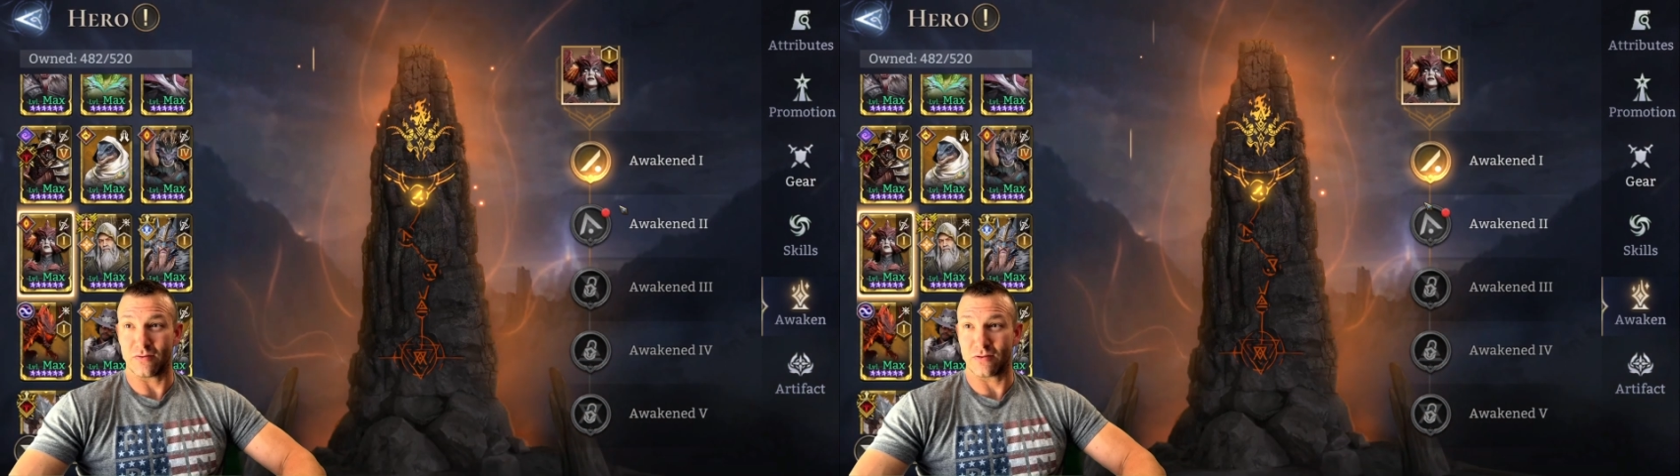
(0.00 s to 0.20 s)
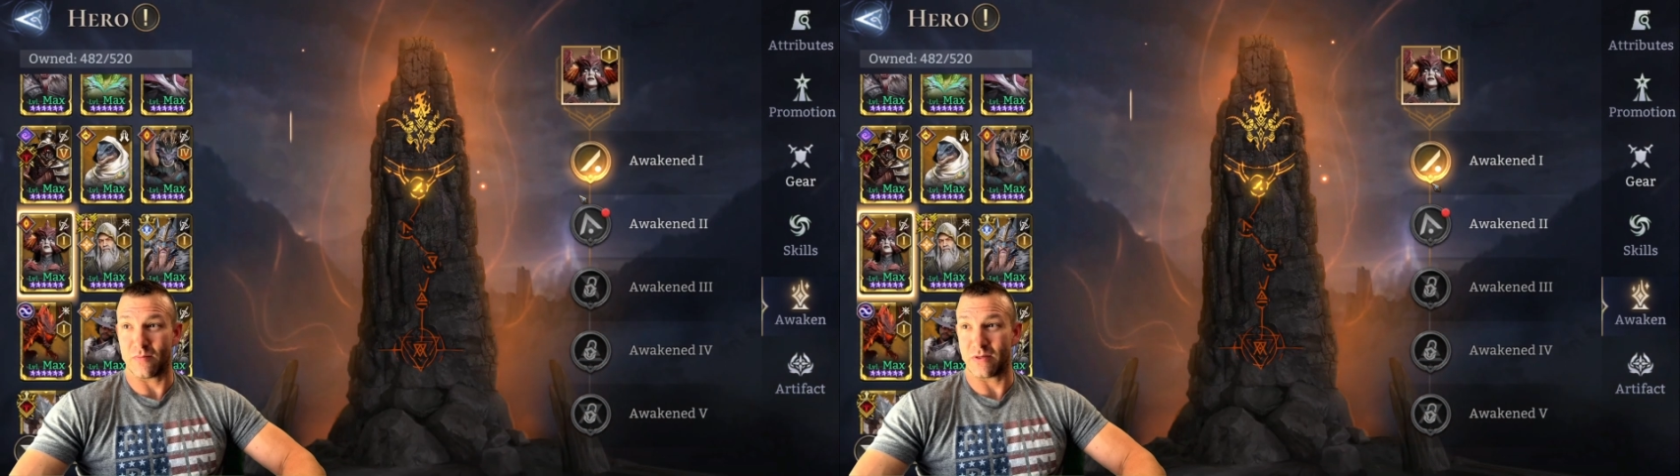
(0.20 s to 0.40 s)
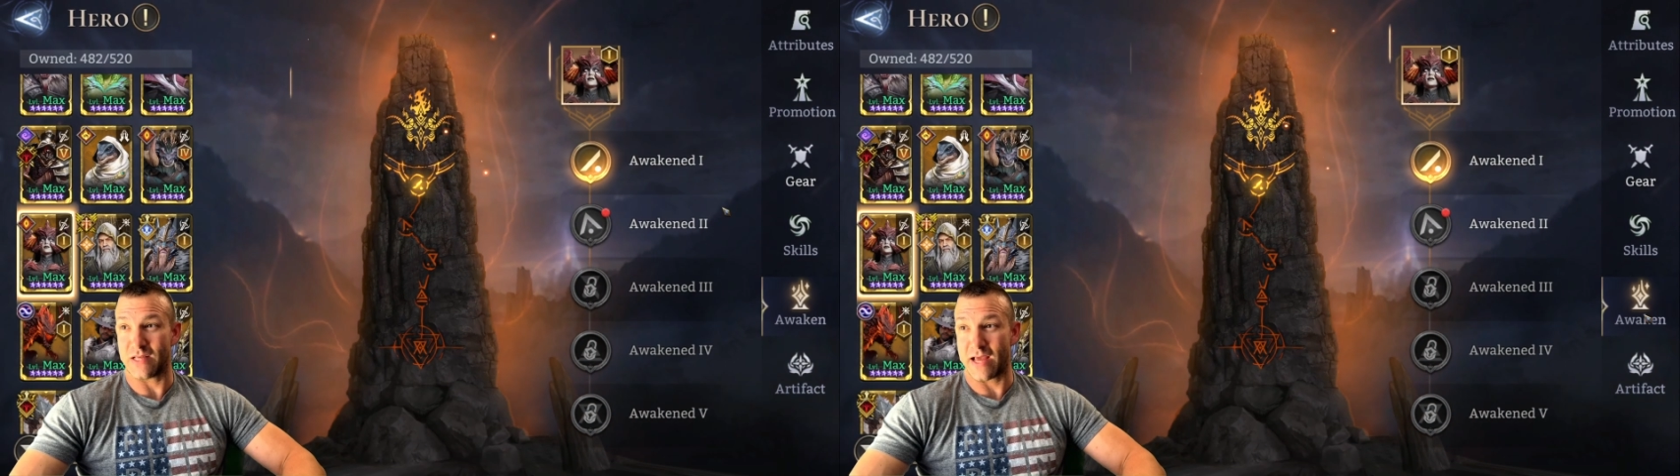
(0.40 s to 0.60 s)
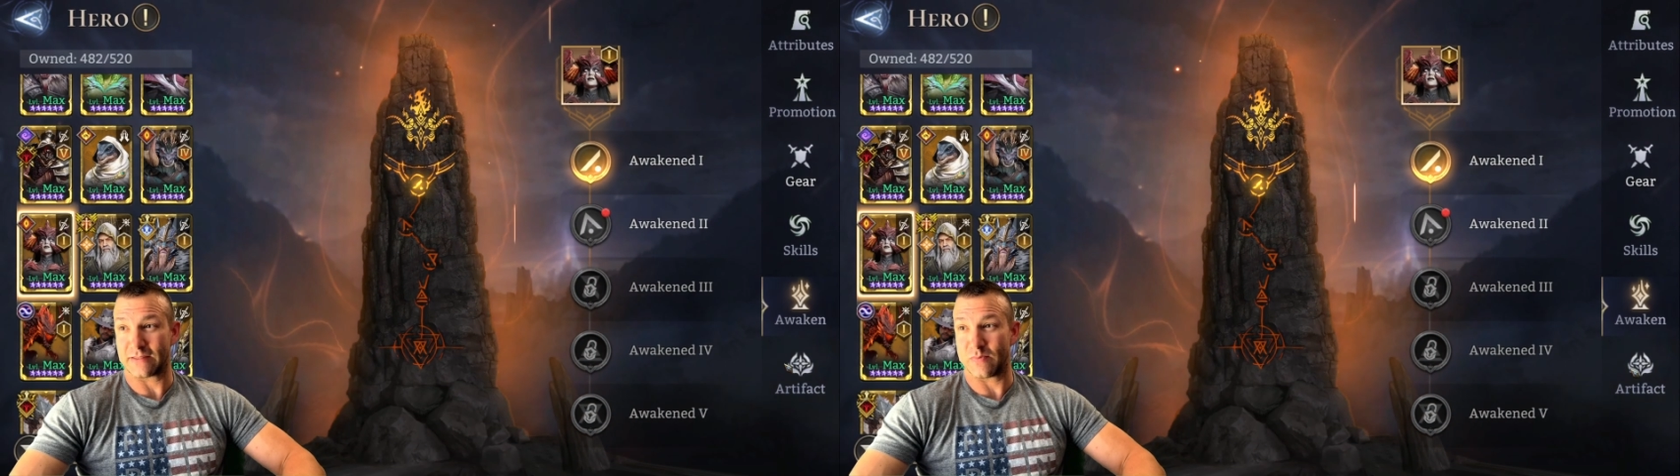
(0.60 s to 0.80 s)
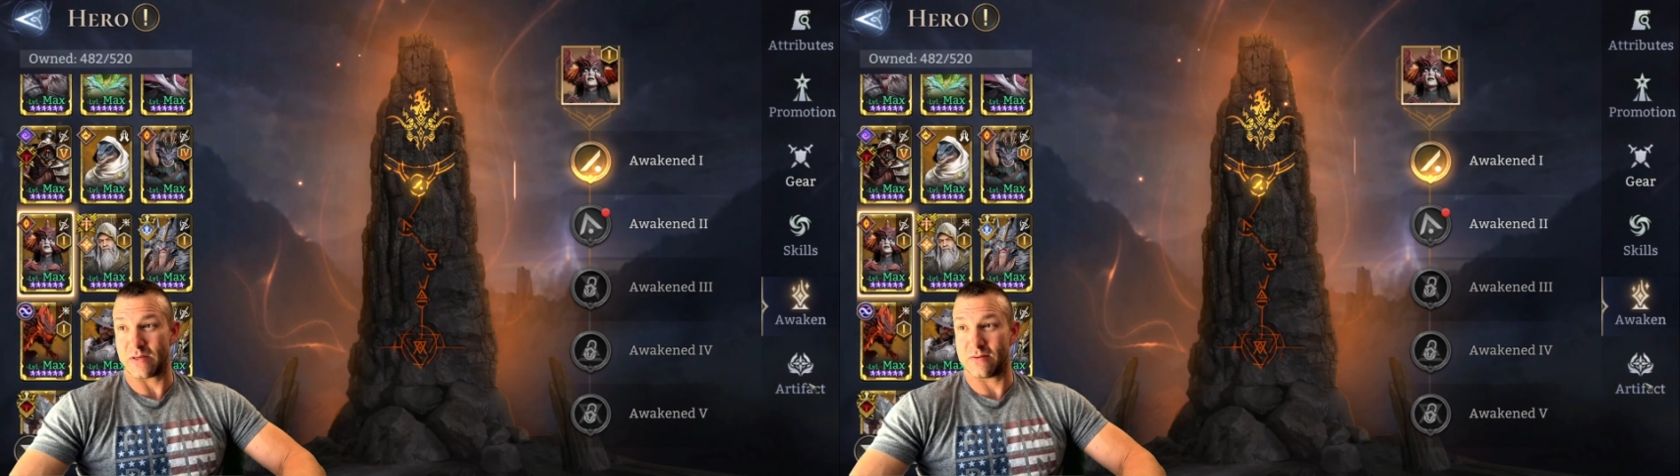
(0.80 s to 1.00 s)
something attack
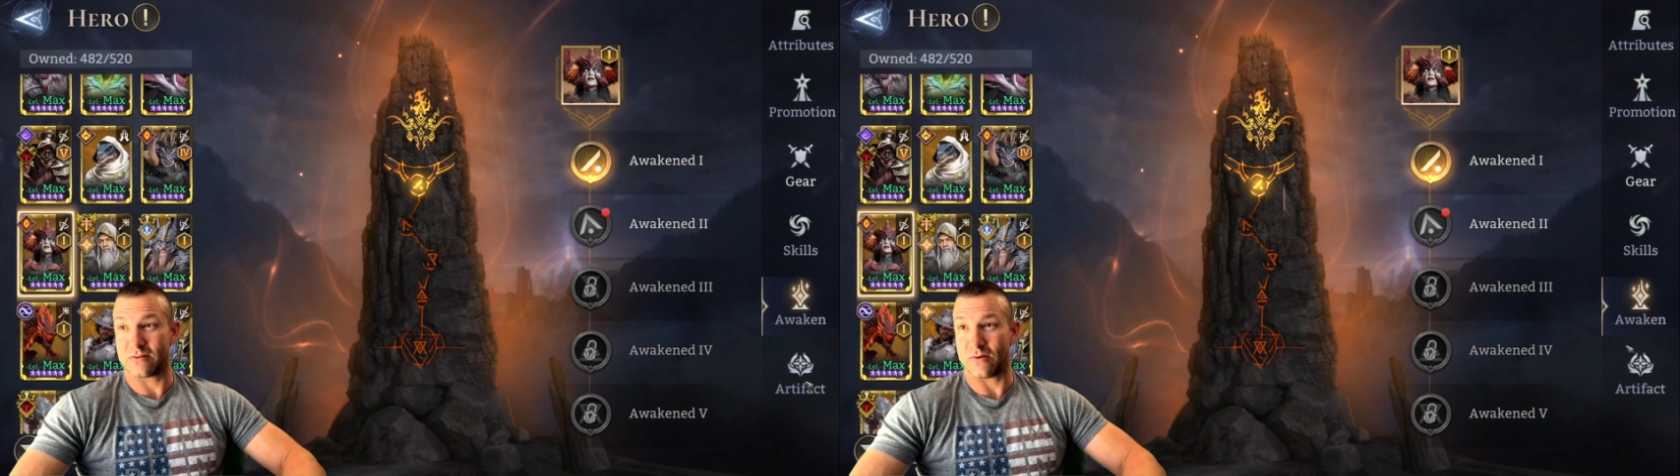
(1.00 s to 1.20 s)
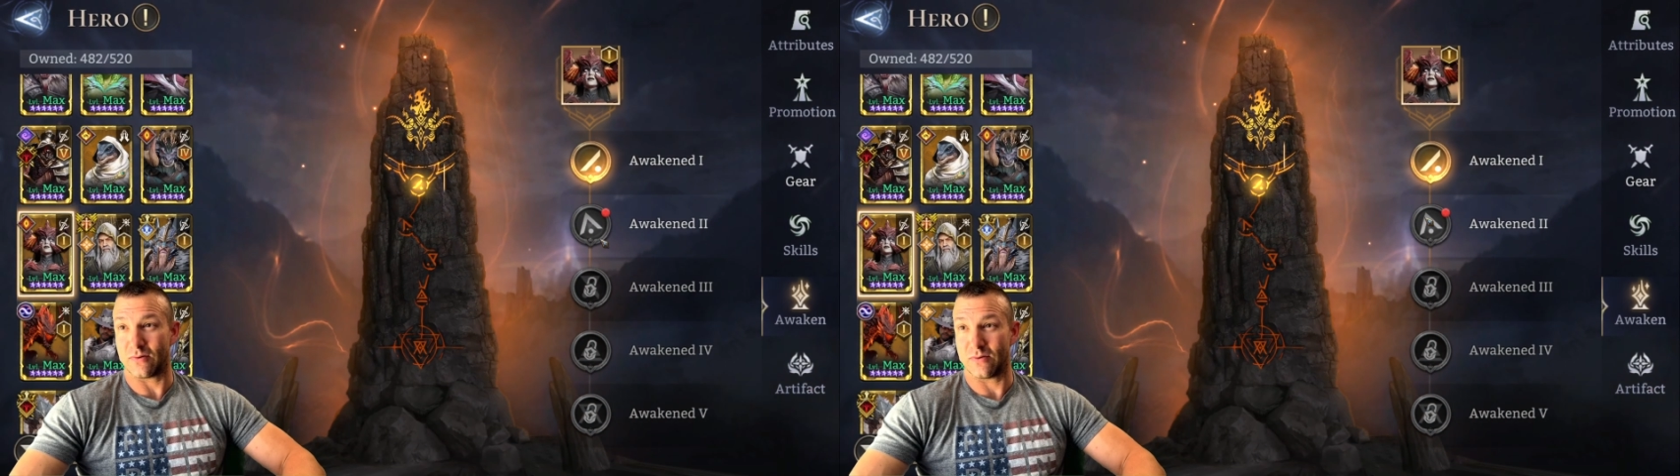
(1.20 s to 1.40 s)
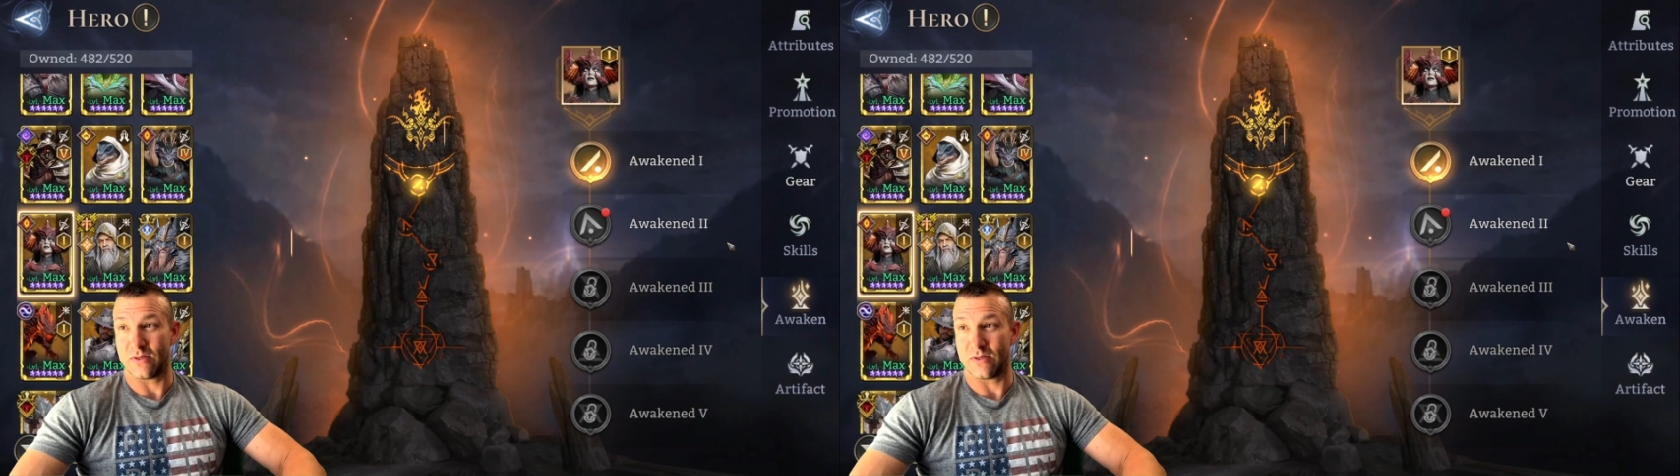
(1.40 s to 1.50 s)
speed, so